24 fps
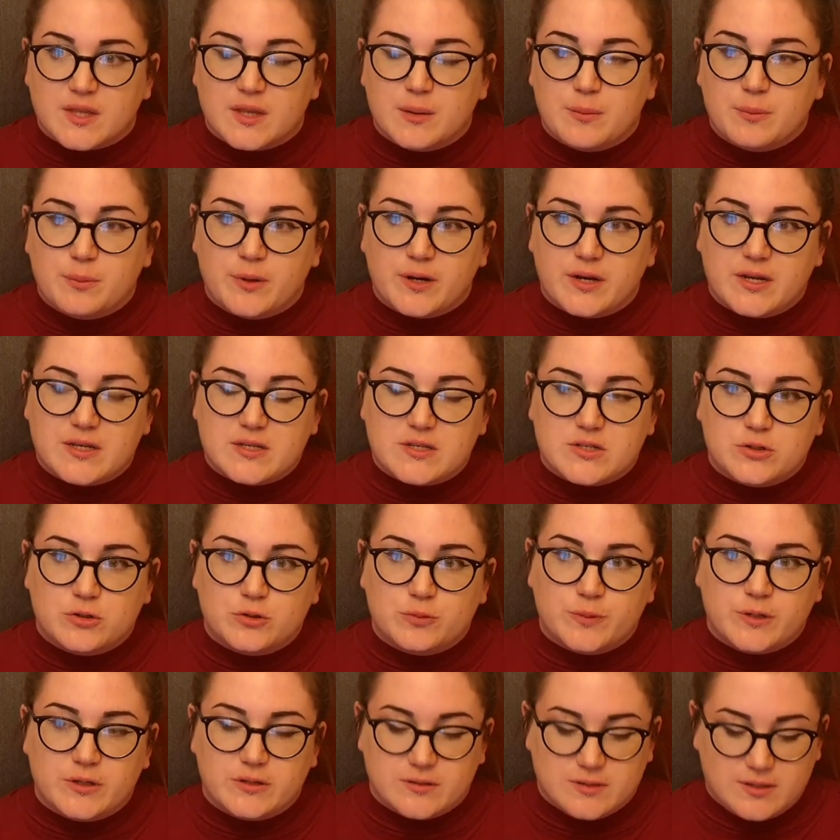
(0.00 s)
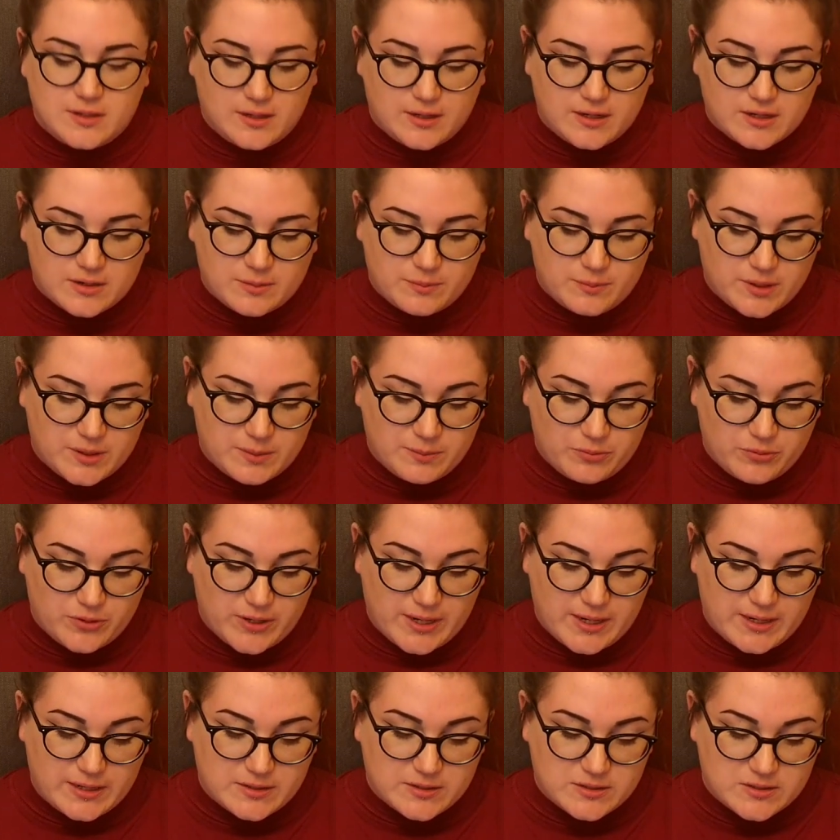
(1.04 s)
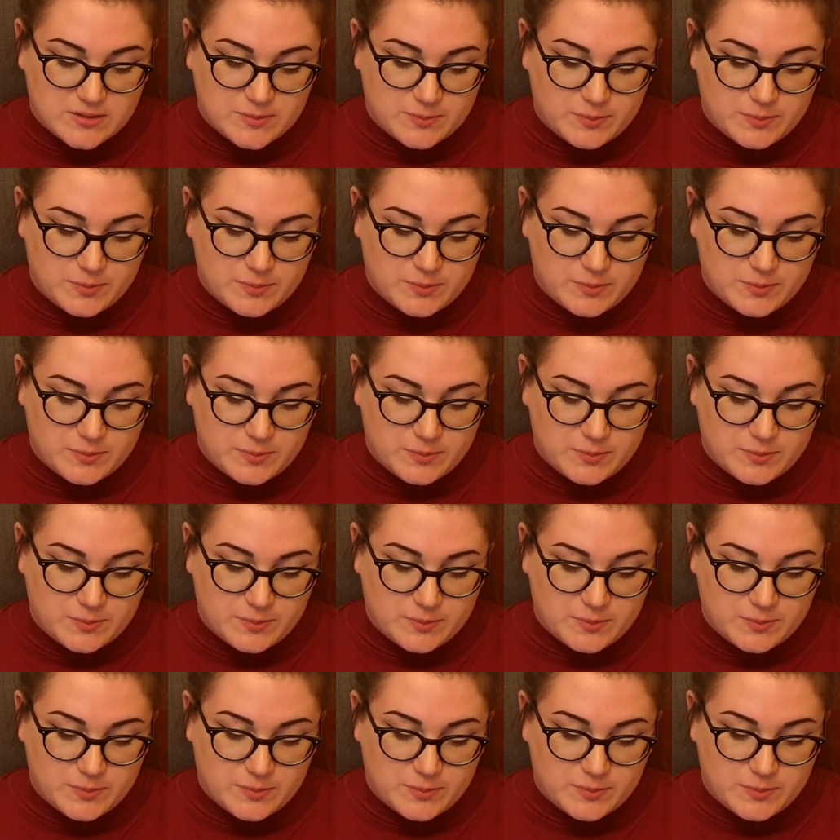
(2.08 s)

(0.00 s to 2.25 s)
But it's almost like my brain's